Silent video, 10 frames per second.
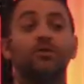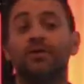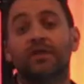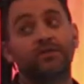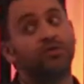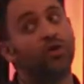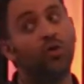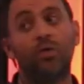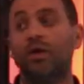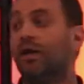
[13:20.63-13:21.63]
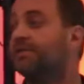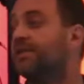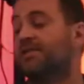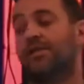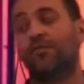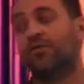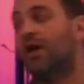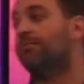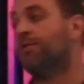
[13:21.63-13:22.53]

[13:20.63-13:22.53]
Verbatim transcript: doing things no one else has ever done